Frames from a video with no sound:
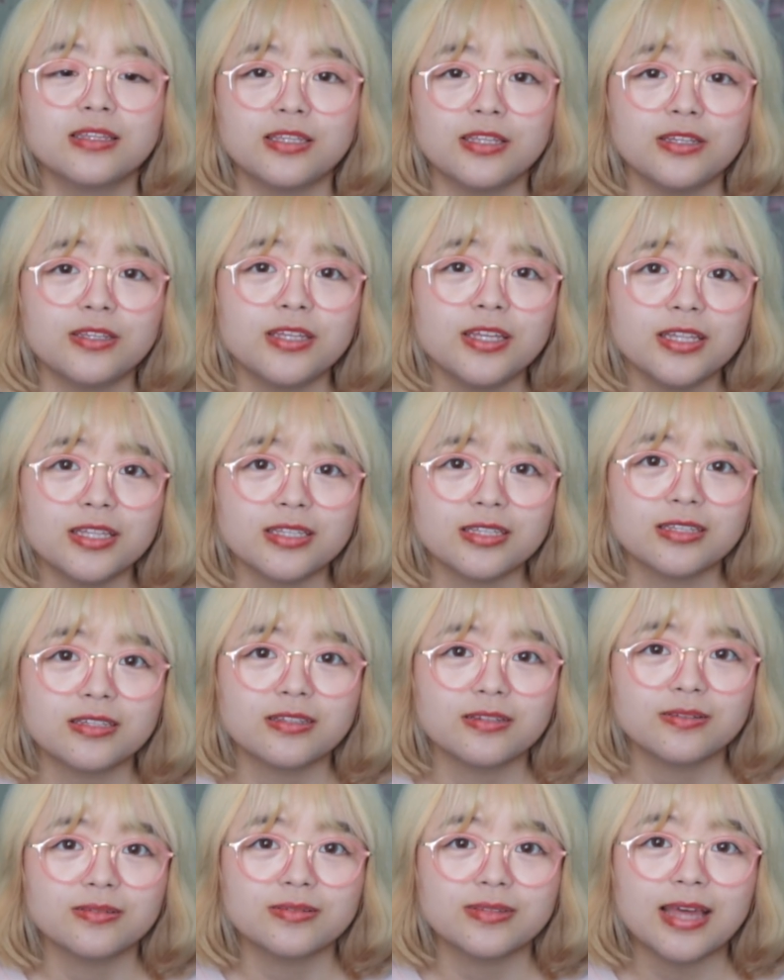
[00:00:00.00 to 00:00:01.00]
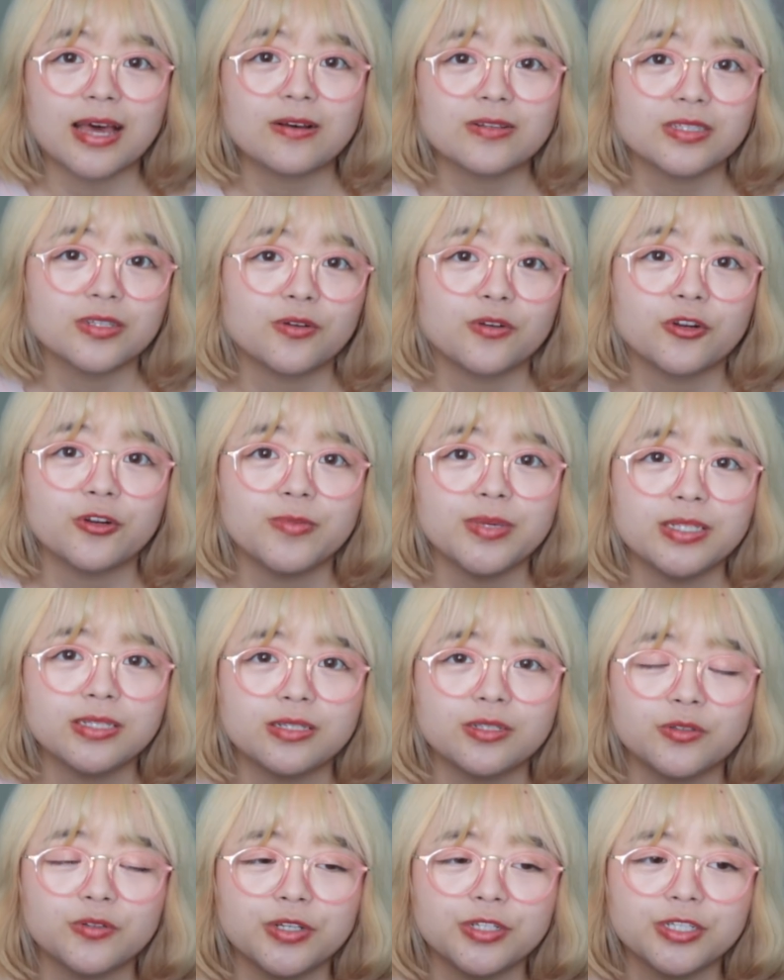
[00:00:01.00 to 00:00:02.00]
Do you think that was a grooming
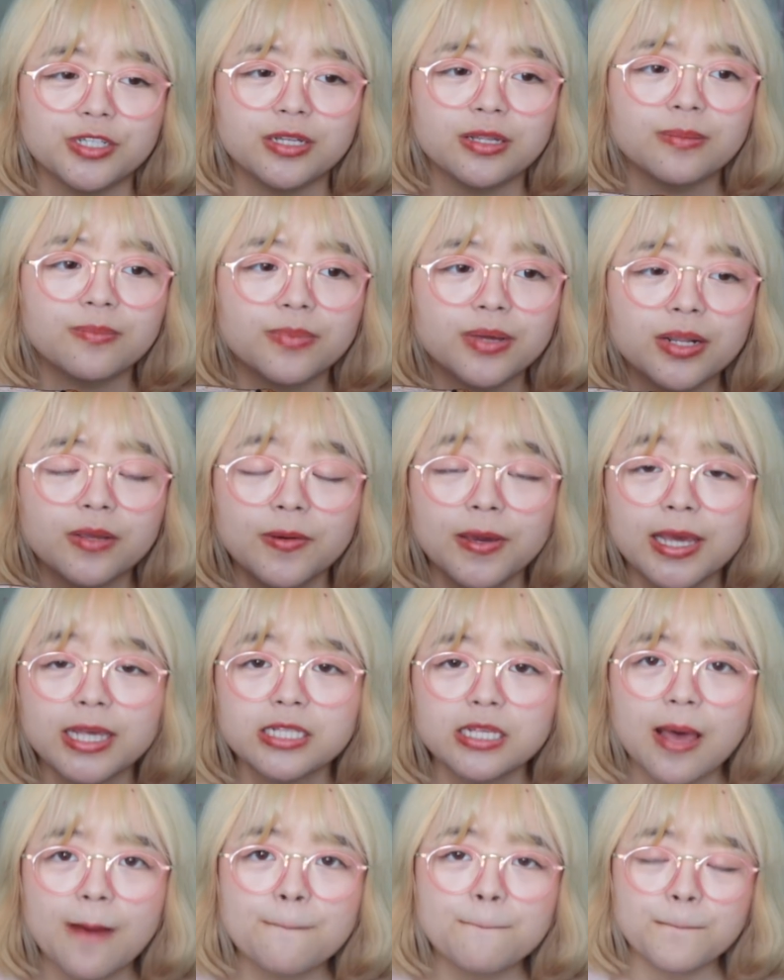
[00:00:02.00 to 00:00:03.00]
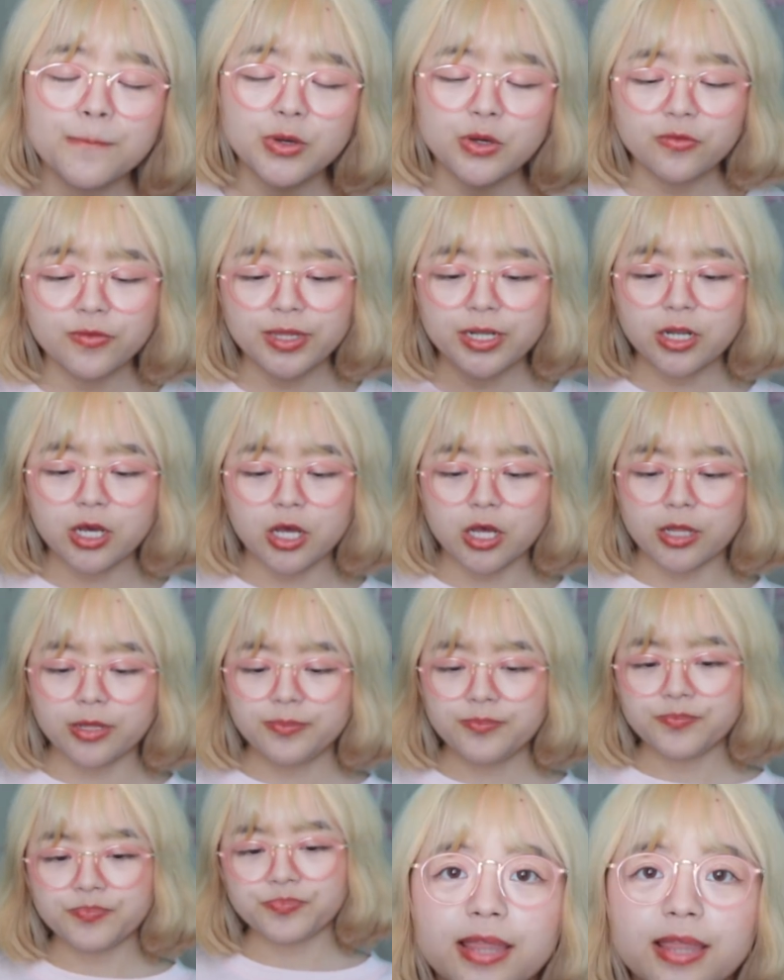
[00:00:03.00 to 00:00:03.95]
situation? But anyways, moving on.